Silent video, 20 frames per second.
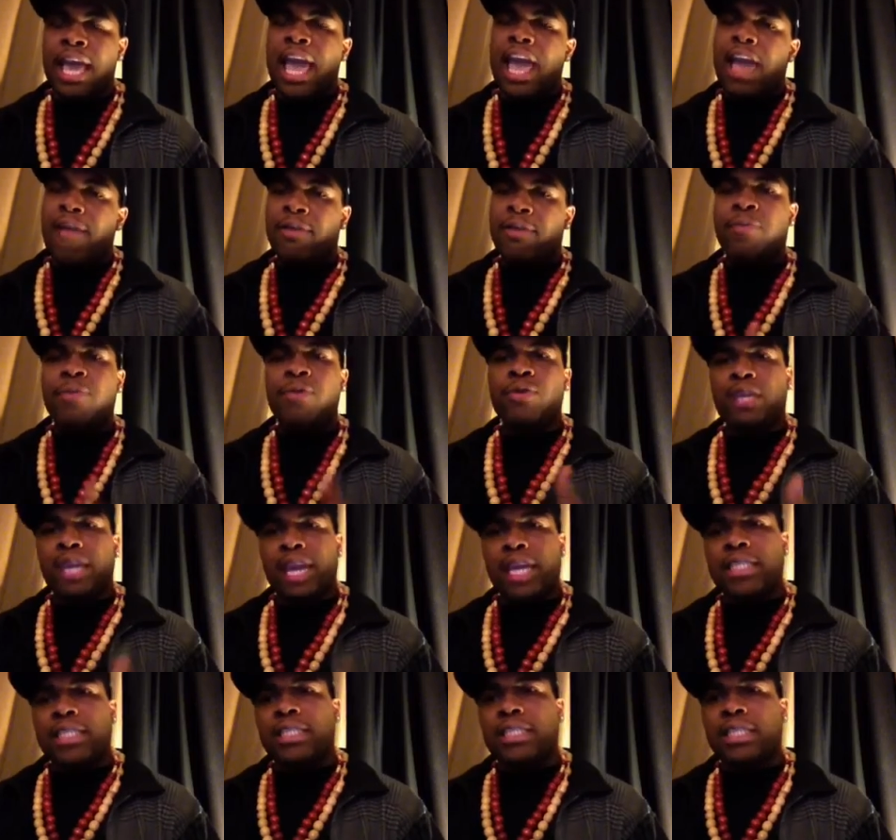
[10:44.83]
Have
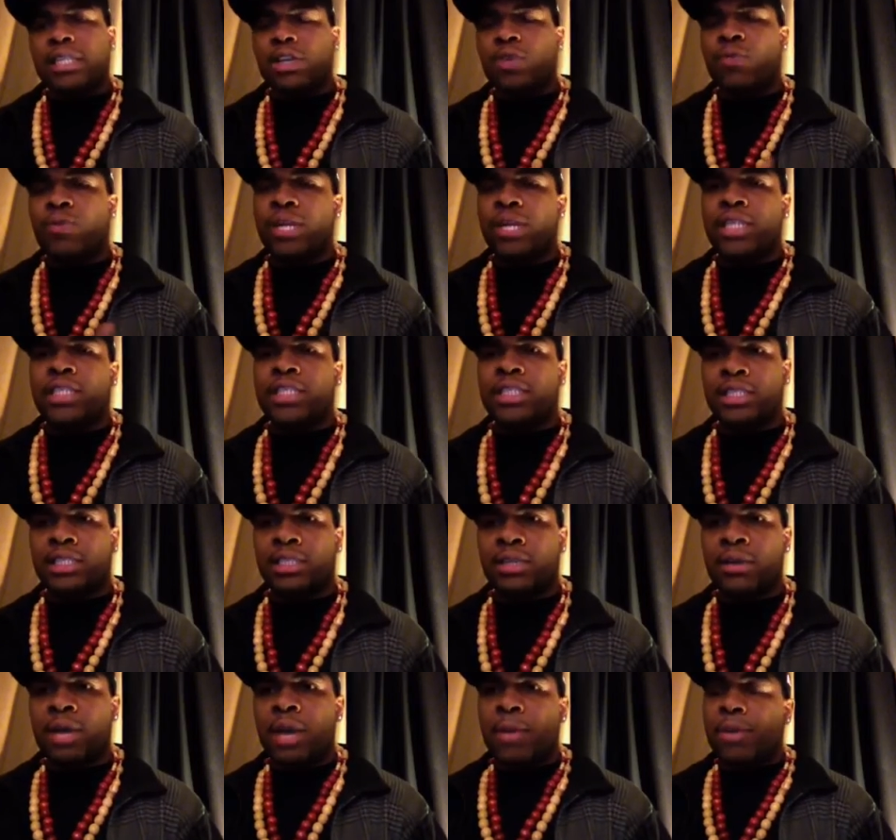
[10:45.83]
communication in your
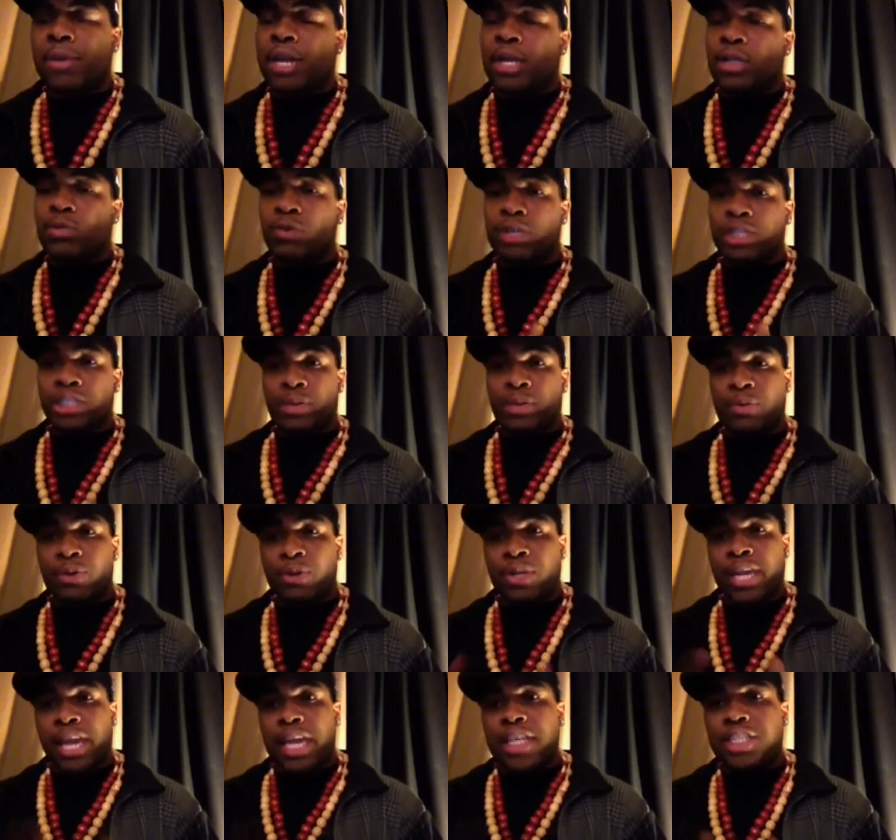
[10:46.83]
relationship because once
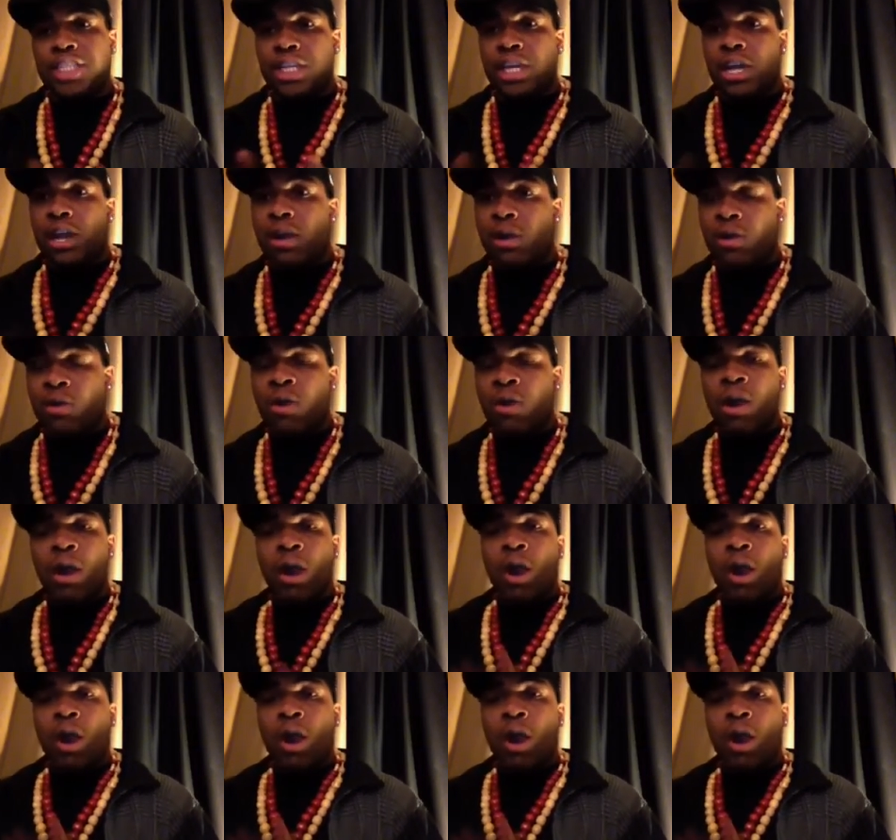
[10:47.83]
communication gone,